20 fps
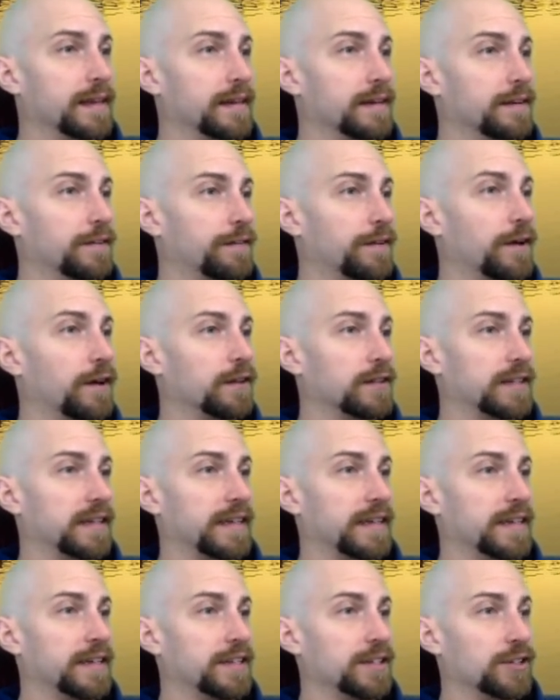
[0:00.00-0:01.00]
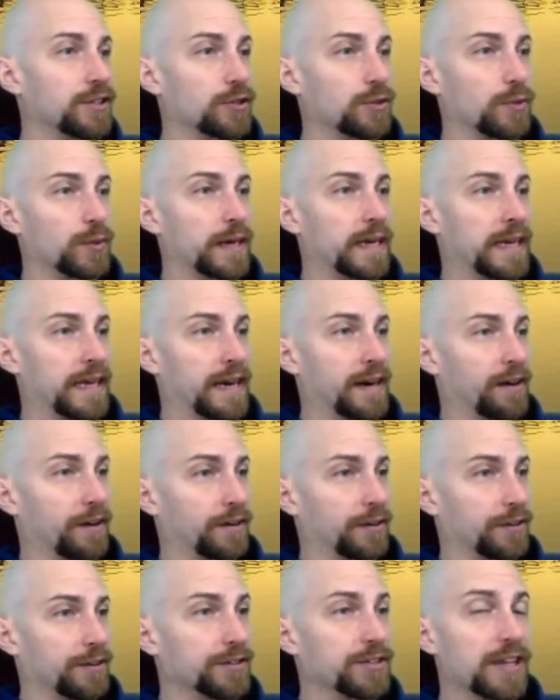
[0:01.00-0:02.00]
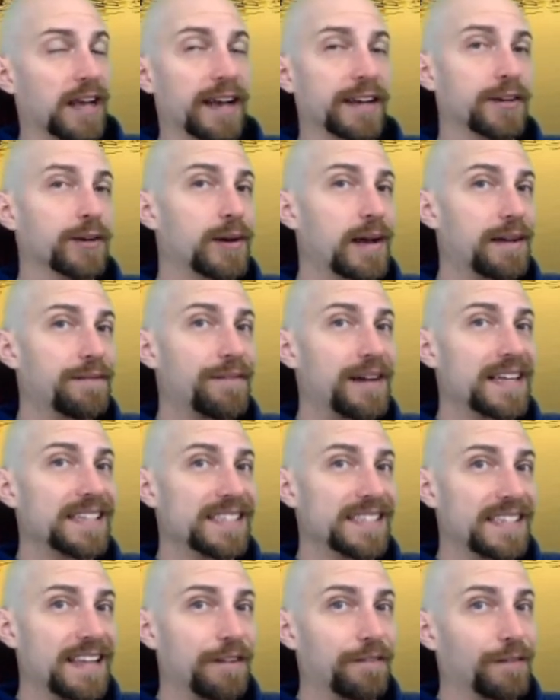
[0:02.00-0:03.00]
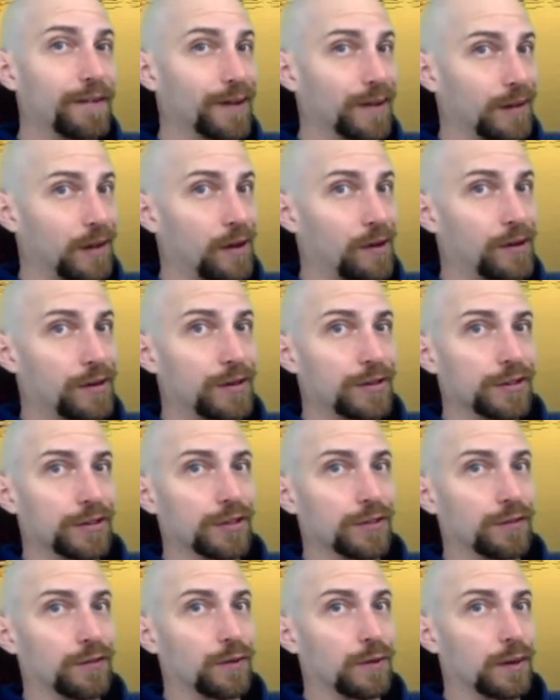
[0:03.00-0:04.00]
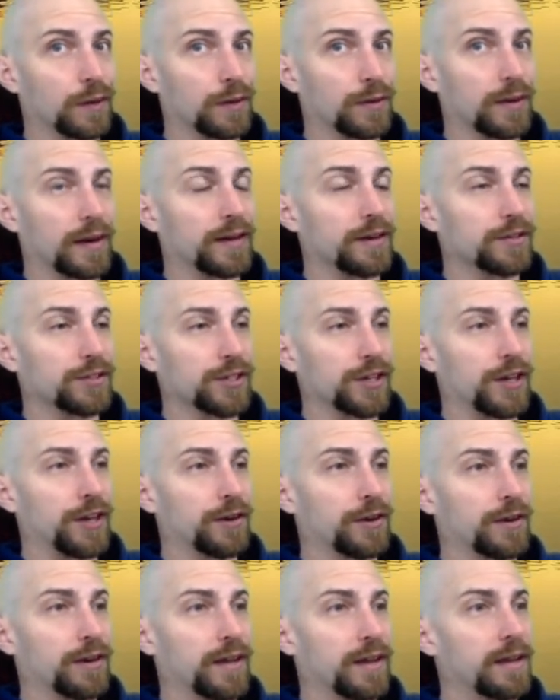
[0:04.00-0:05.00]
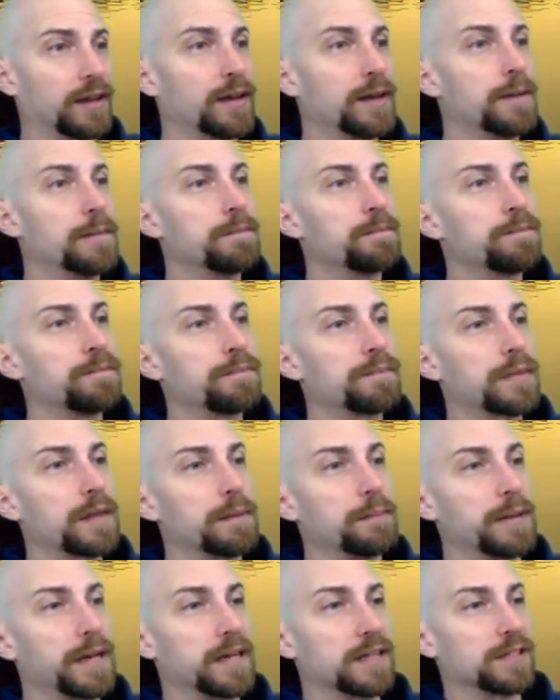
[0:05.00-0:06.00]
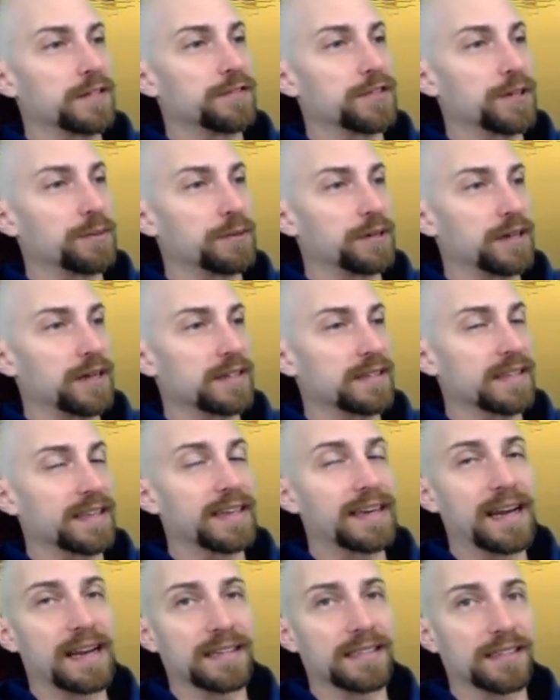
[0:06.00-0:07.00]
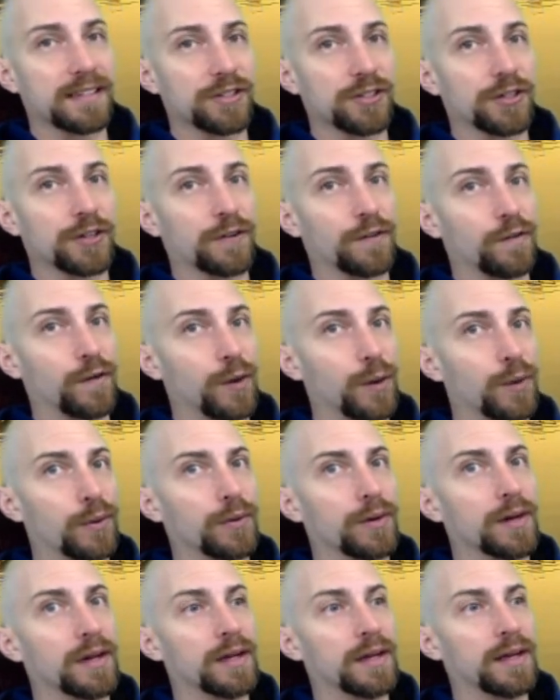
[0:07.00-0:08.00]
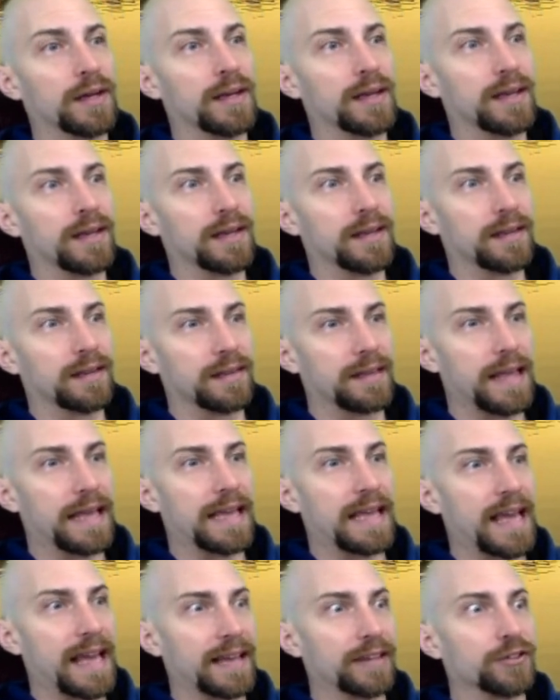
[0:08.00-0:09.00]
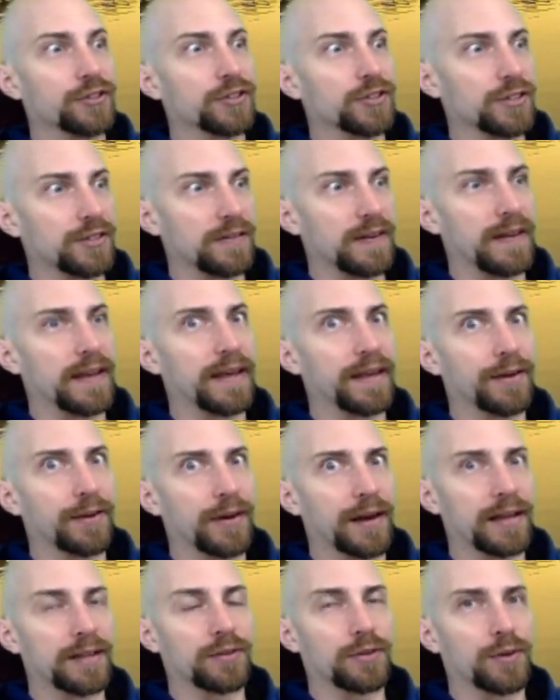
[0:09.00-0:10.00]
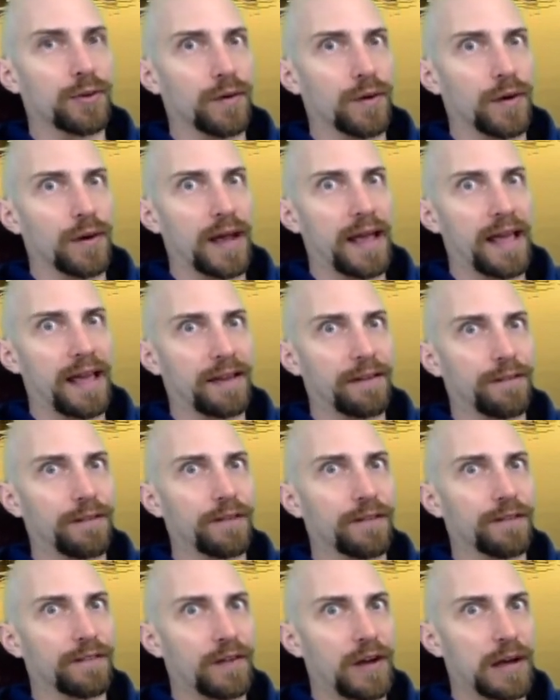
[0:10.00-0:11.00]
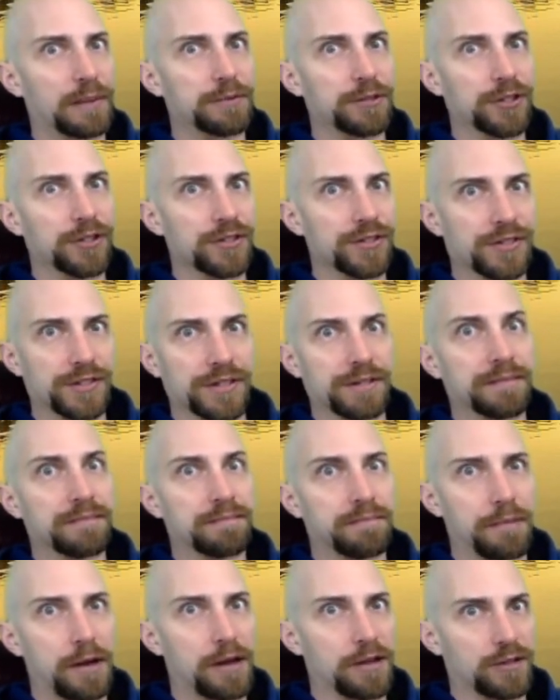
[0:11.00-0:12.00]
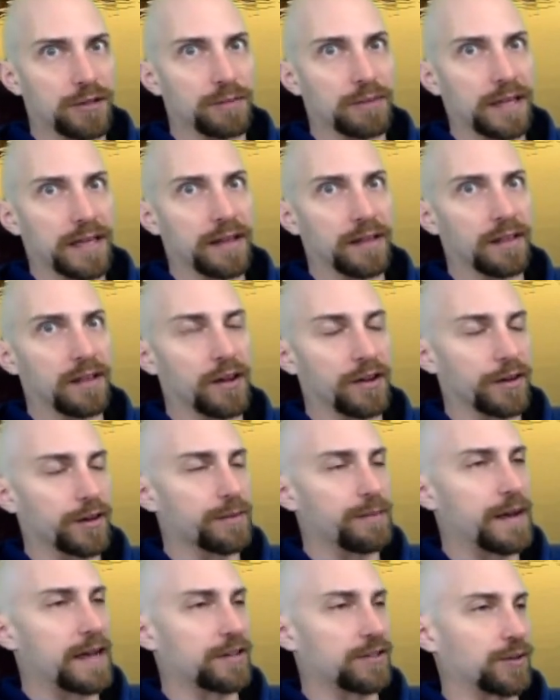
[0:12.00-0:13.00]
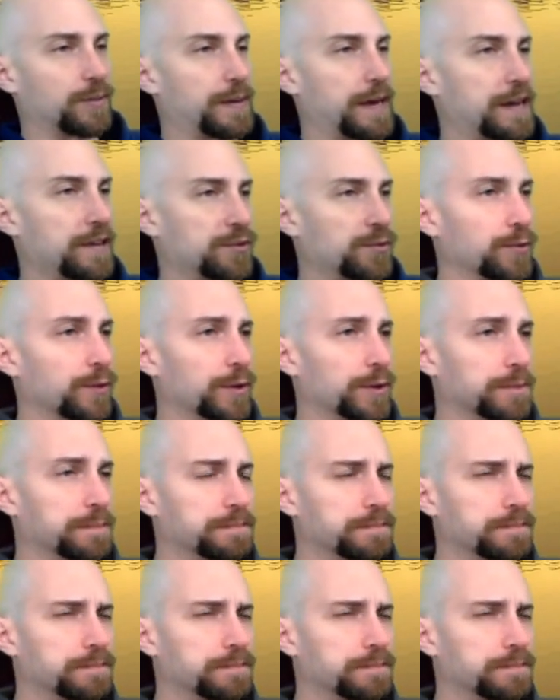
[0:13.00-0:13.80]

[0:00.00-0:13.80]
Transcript: default is 3 characters. I do have mine set for longer just for greater security, because if someone does get access to your phone, they can just iterate through a handful of options and possibly unlock your master password.